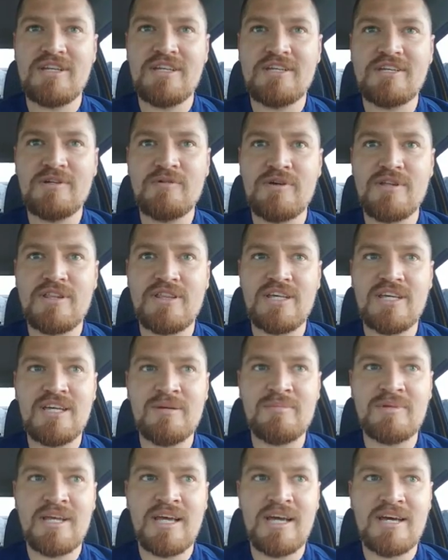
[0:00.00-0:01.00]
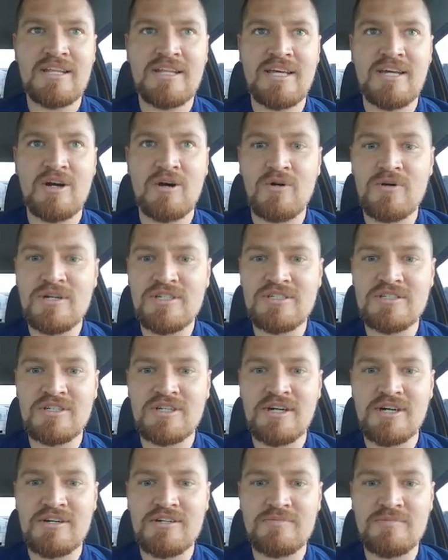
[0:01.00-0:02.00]
dealing with them and how they always
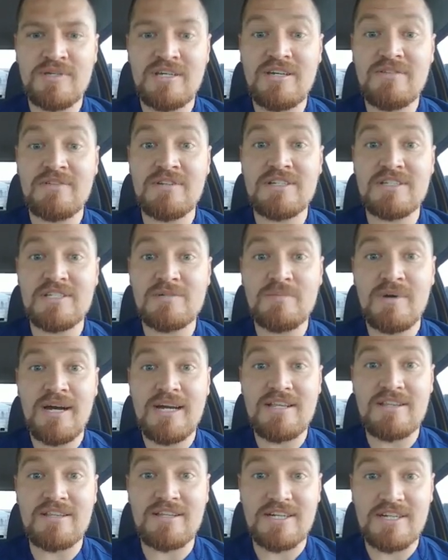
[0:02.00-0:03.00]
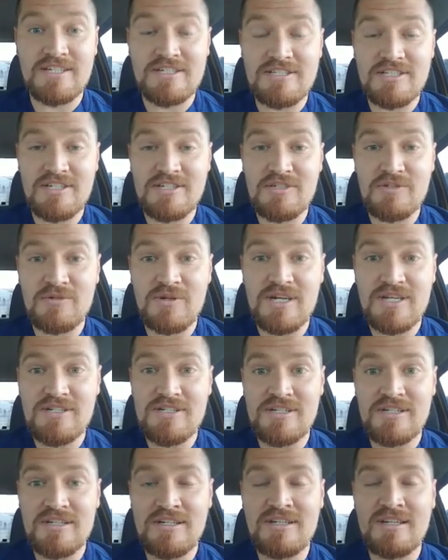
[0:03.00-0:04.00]
encouraged me, even despite their
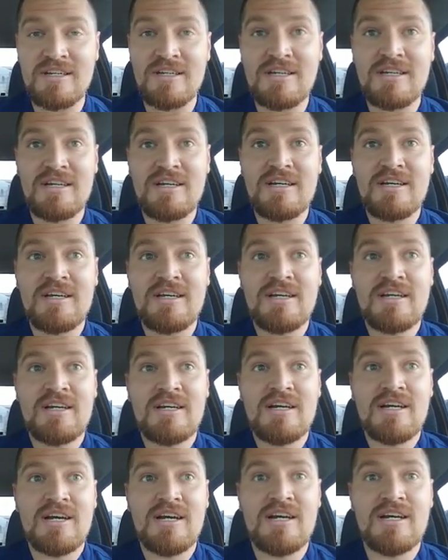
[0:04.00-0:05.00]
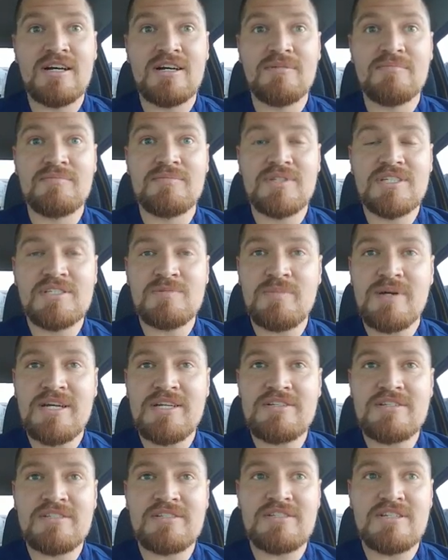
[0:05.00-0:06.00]
situation, this
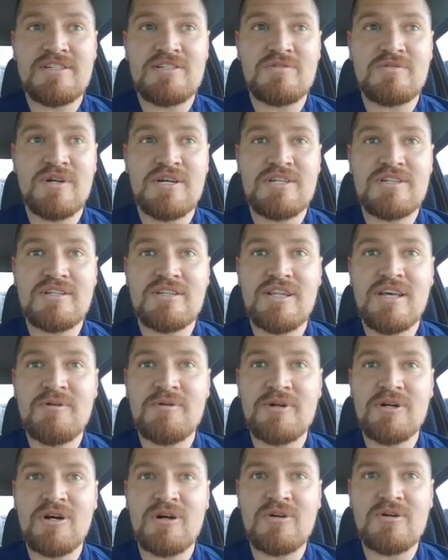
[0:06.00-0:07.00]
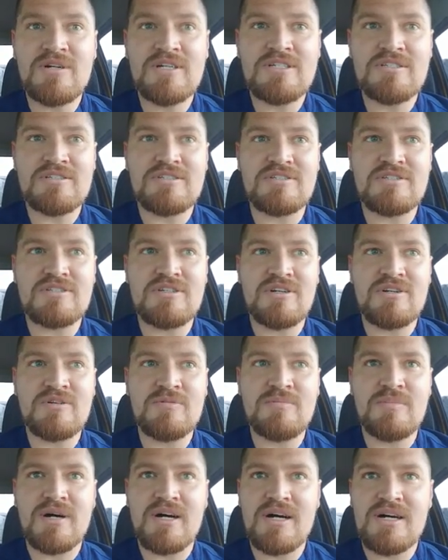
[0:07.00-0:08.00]
patient situation, they were always
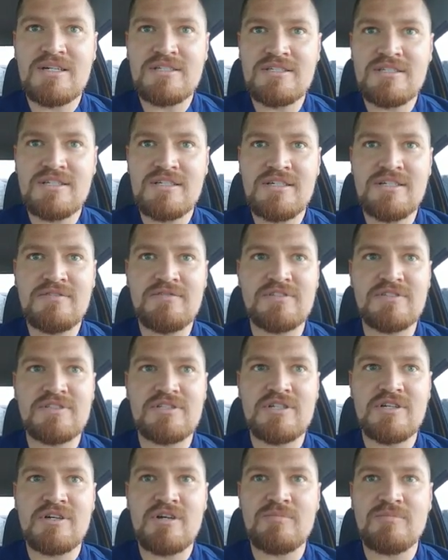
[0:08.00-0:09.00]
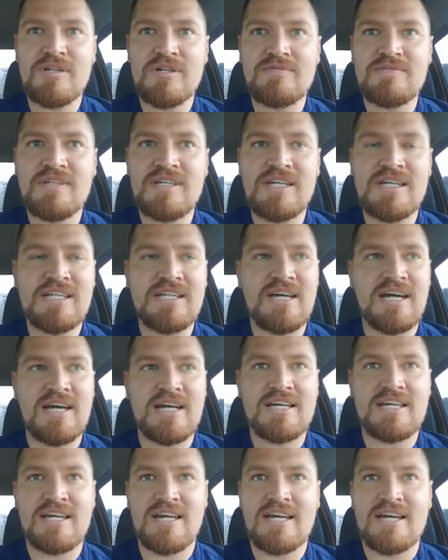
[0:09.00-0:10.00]
so positive and so uplifting. And
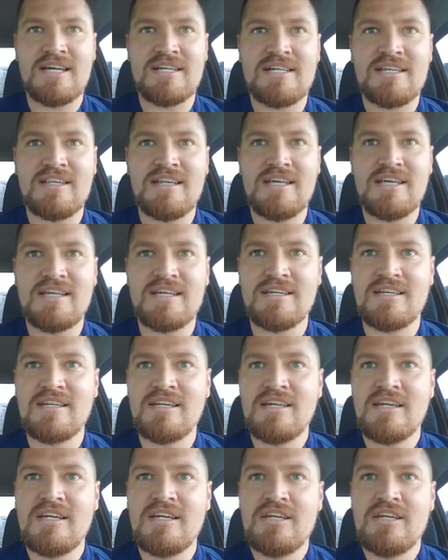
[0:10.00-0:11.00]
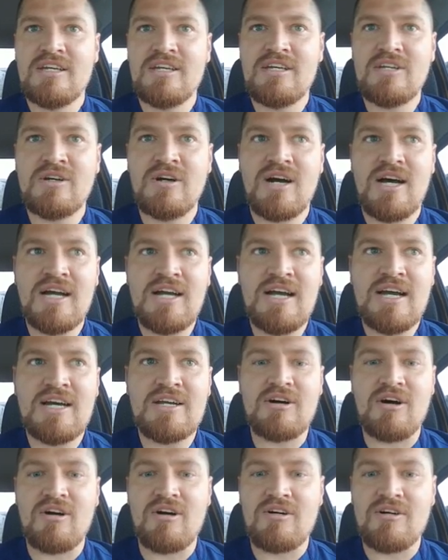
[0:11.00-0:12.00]
I got to thinking, I
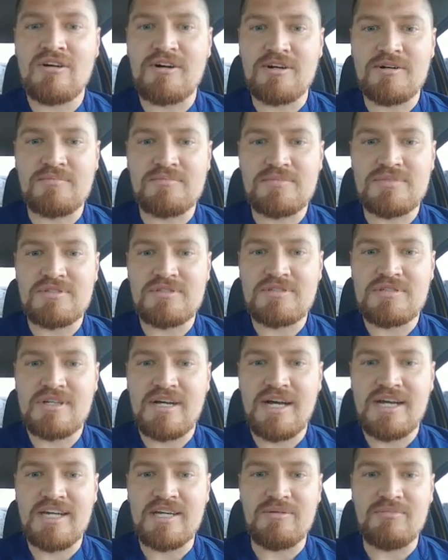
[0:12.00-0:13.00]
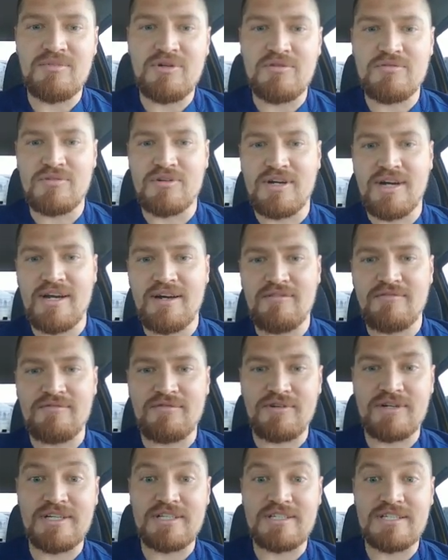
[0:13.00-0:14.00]
got arms, I can move around
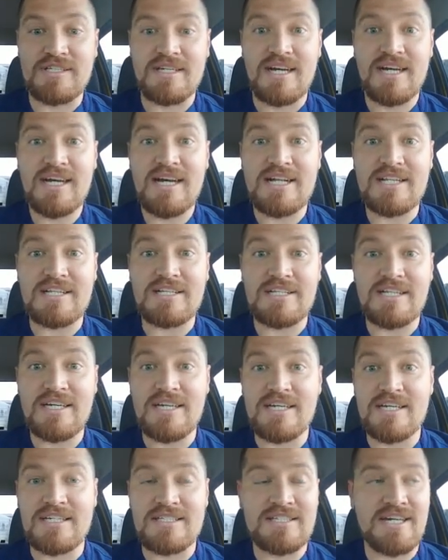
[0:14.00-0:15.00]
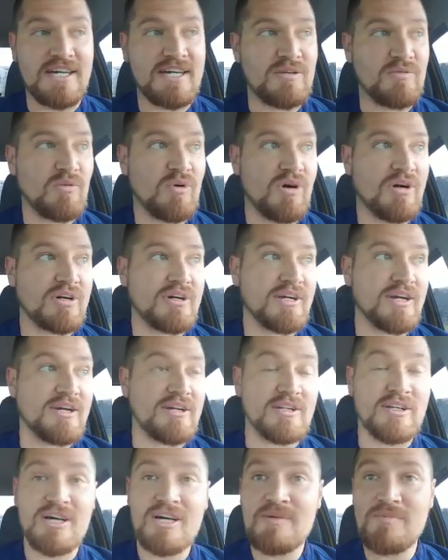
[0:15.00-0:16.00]
freely. I got legs, I can walk
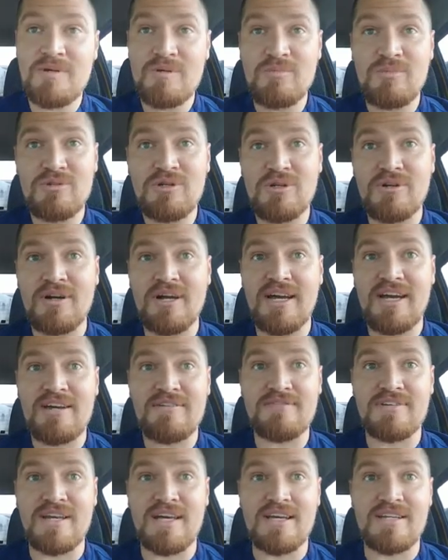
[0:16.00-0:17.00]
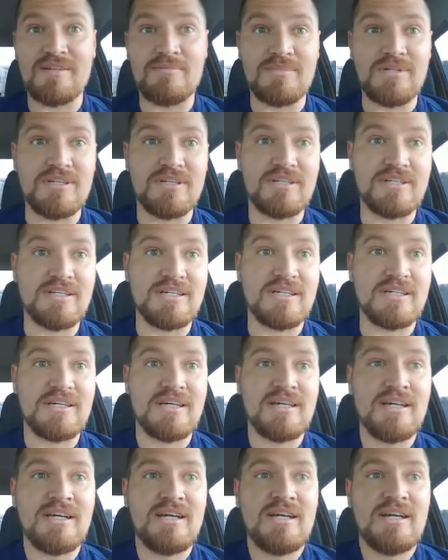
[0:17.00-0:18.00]
around. A lot of people don't have that ability.
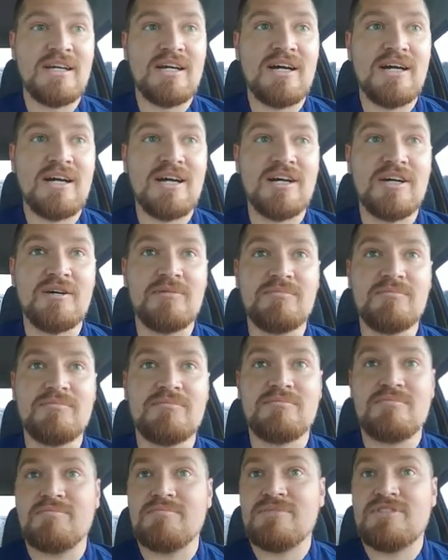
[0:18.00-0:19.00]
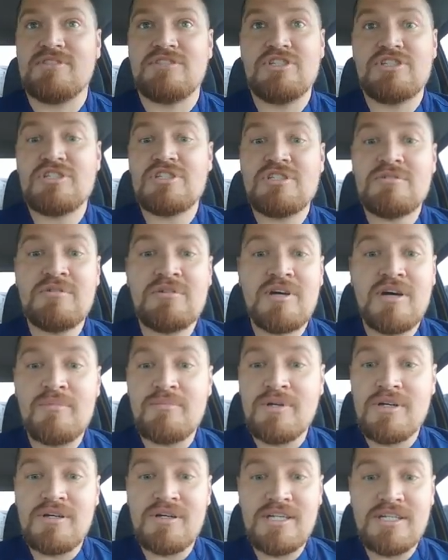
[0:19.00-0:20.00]
Just the
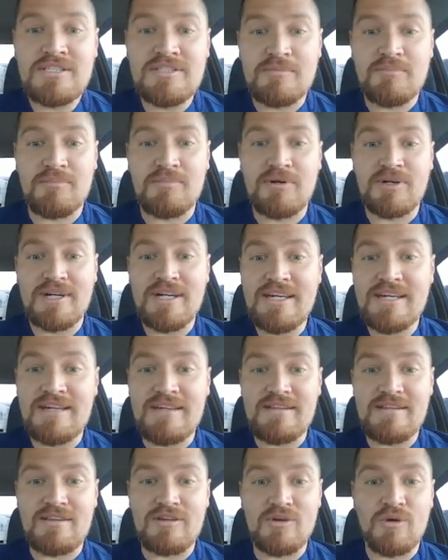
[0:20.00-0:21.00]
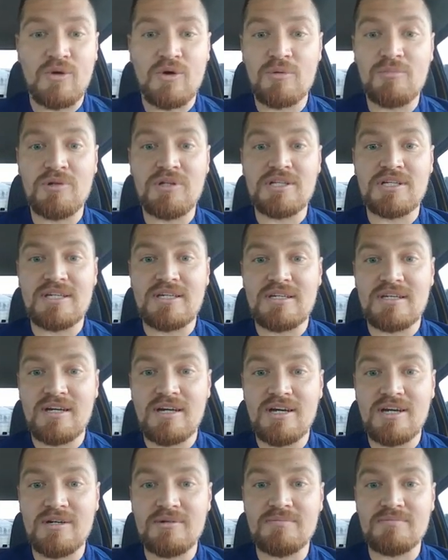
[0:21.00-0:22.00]
ability to breathe normally.
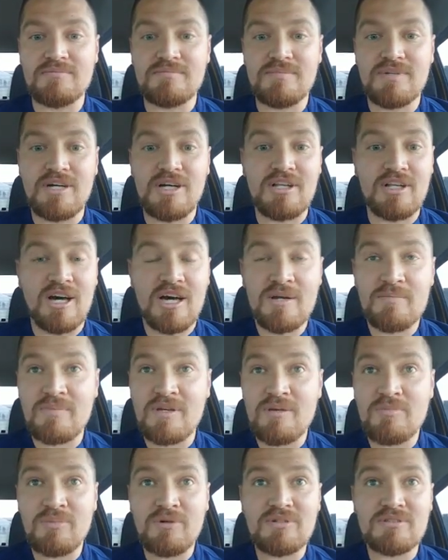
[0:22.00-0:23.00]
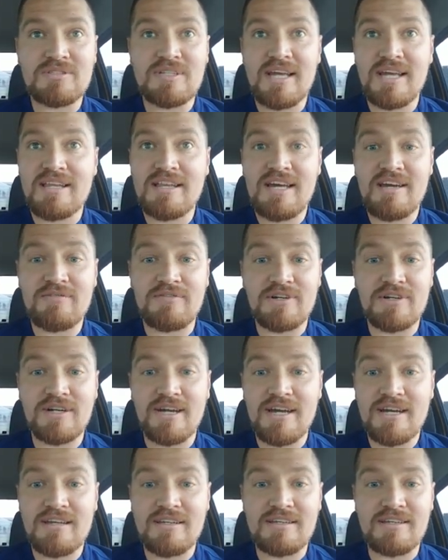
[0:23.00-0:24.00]
A lot of people take that for
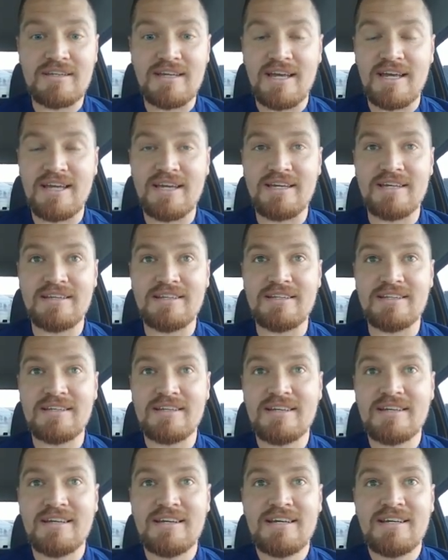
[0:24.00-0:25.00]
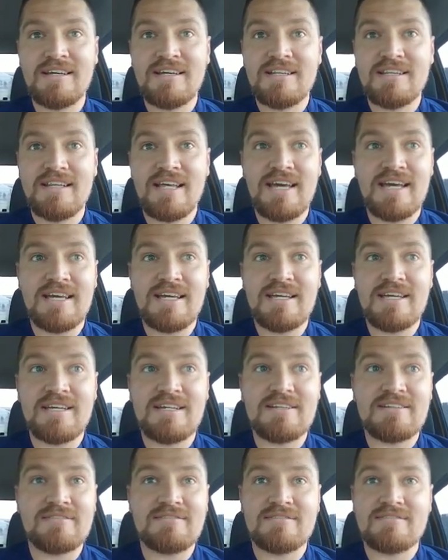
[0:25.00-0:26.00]
granted, and
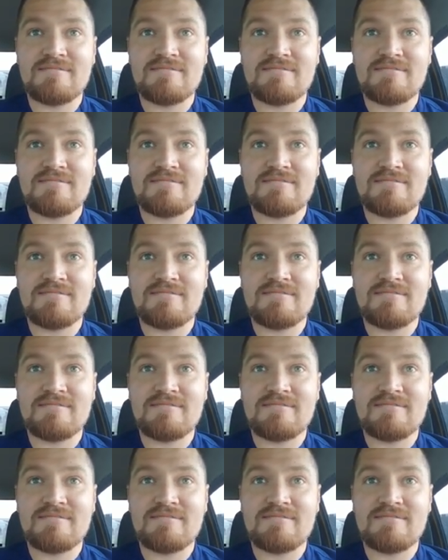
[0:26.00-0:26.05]
they